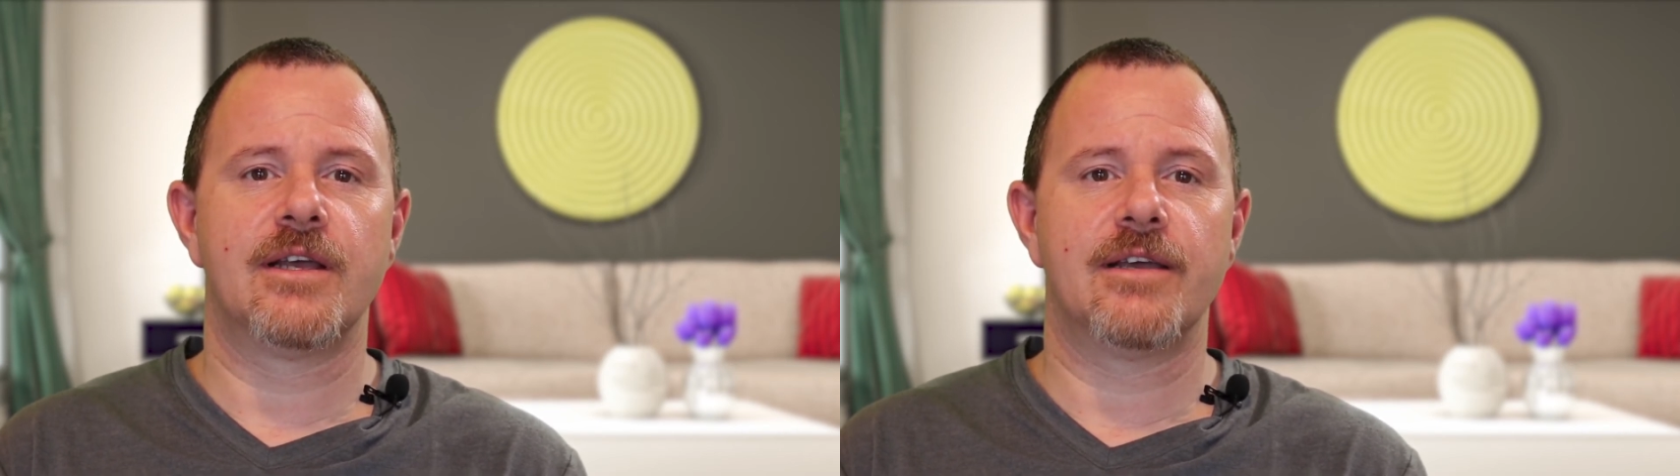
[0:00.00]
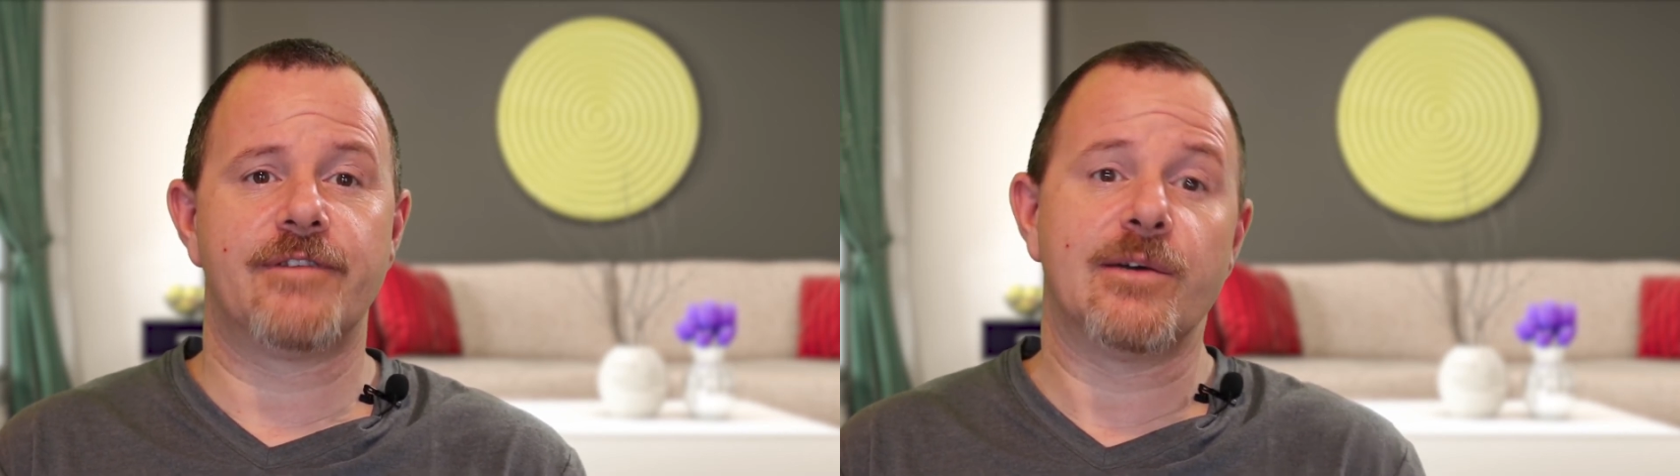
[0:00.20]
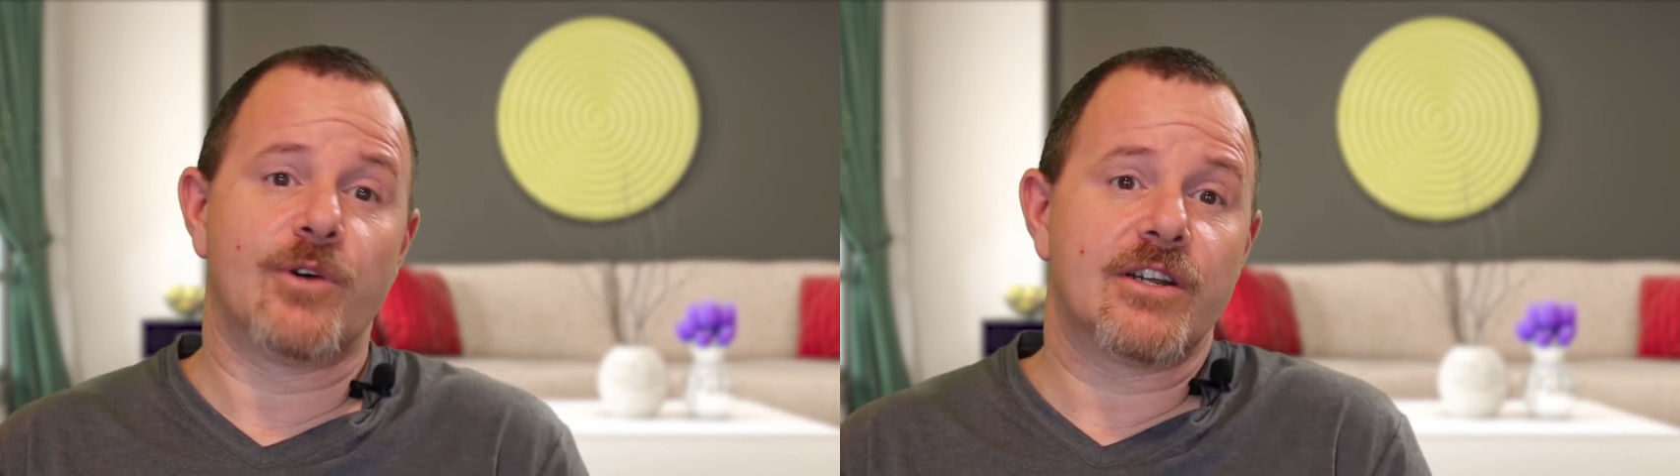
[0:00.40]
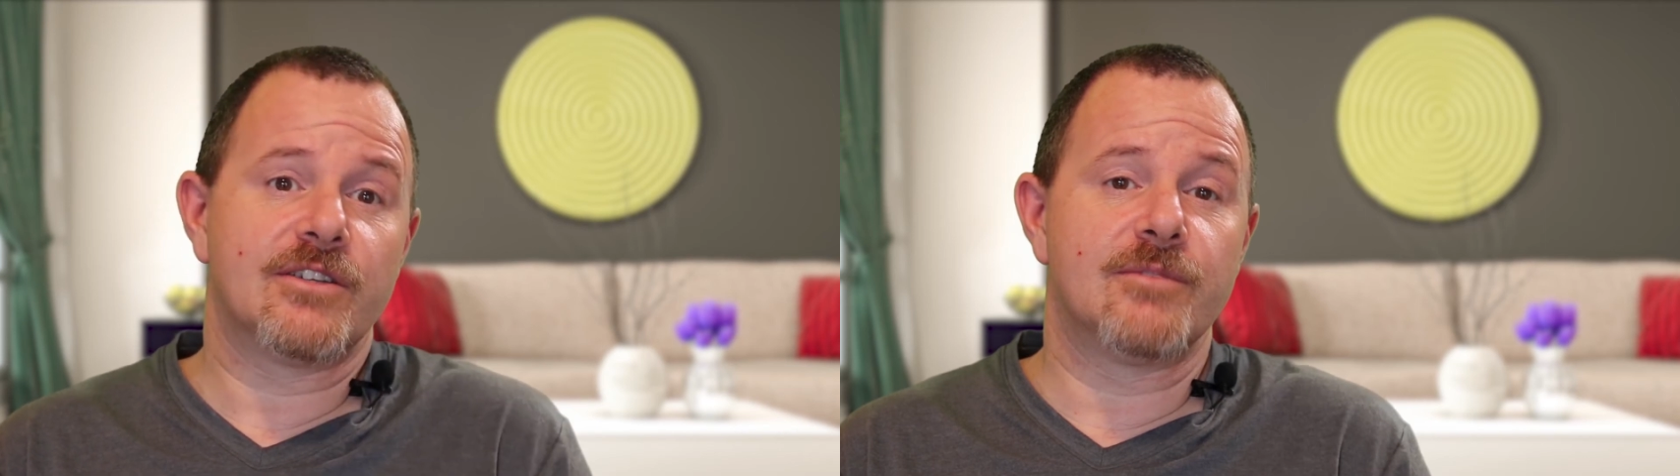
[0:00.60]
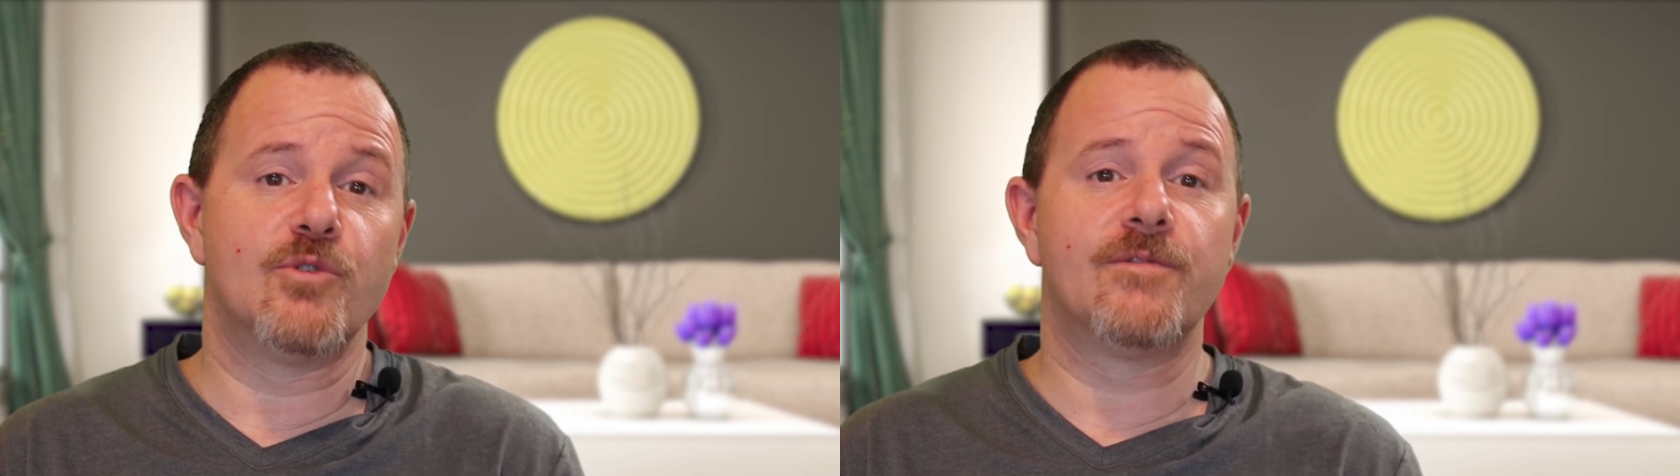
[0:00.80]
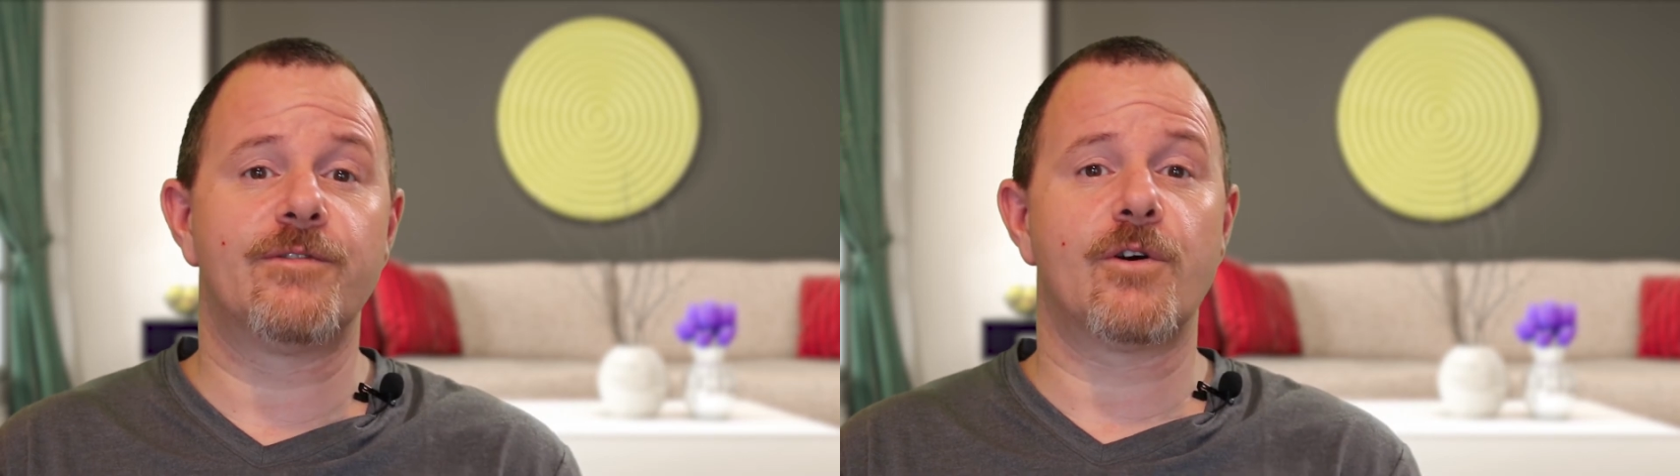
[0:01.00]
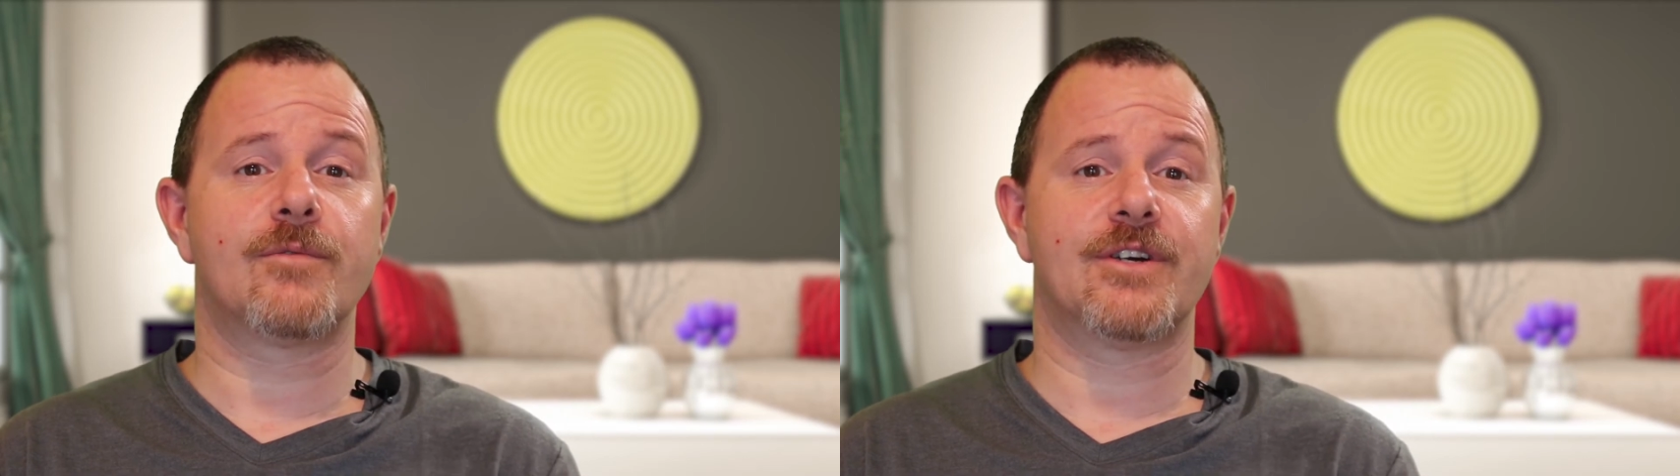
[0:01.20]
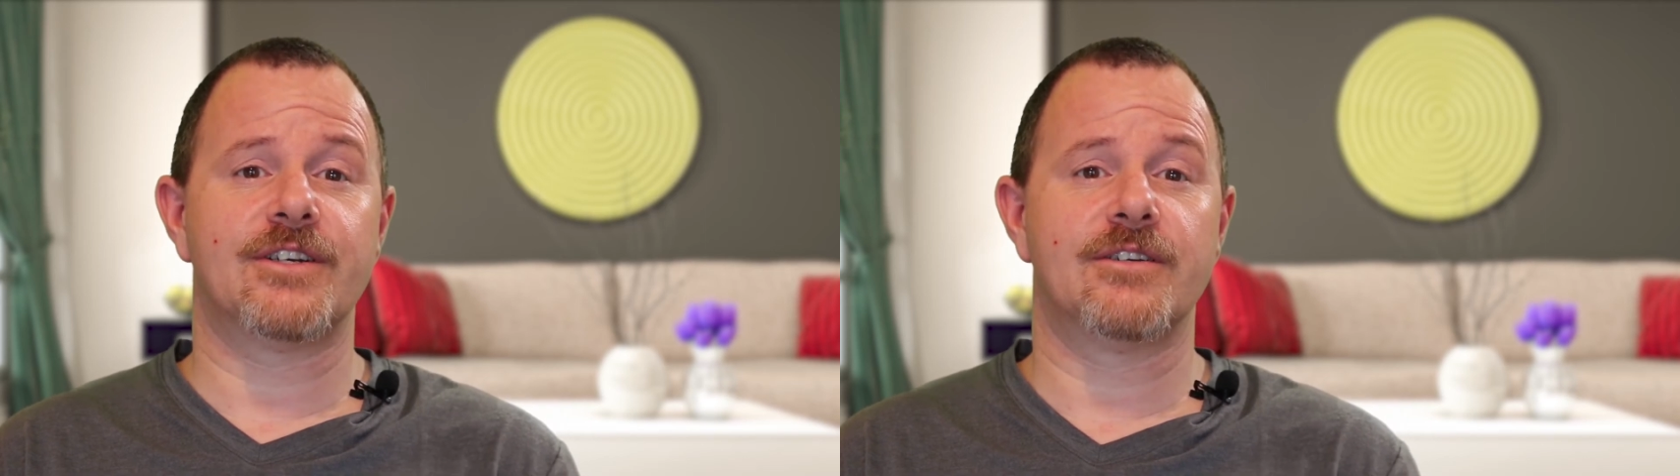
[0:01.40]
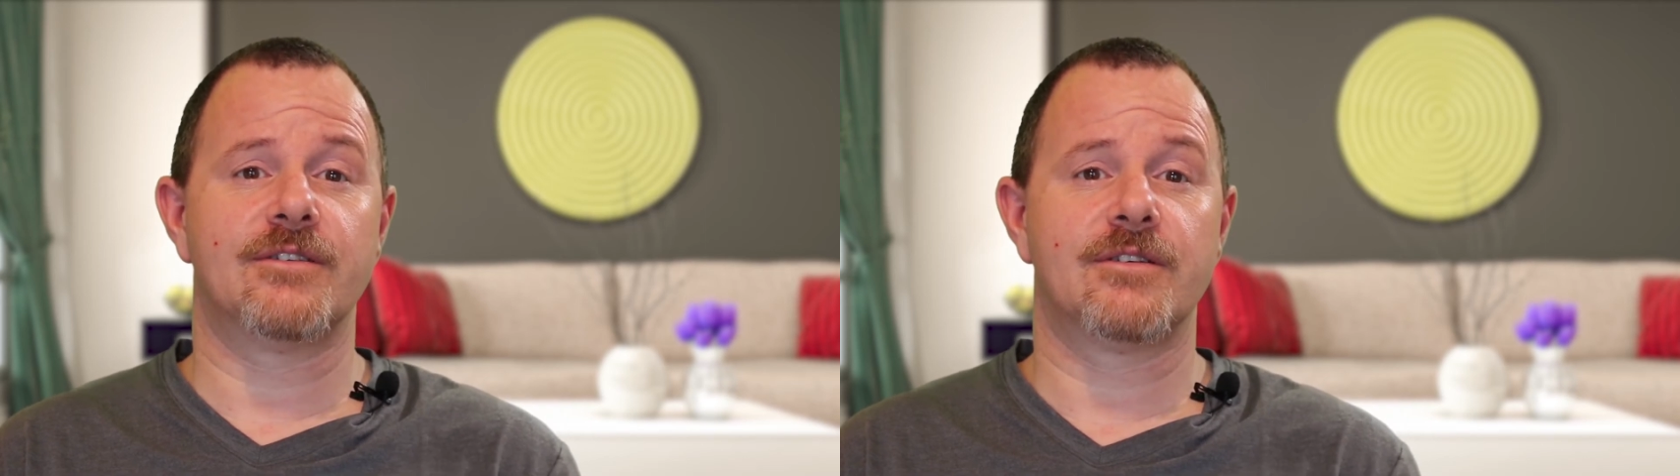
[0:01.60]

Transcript: If I wanted to move forward,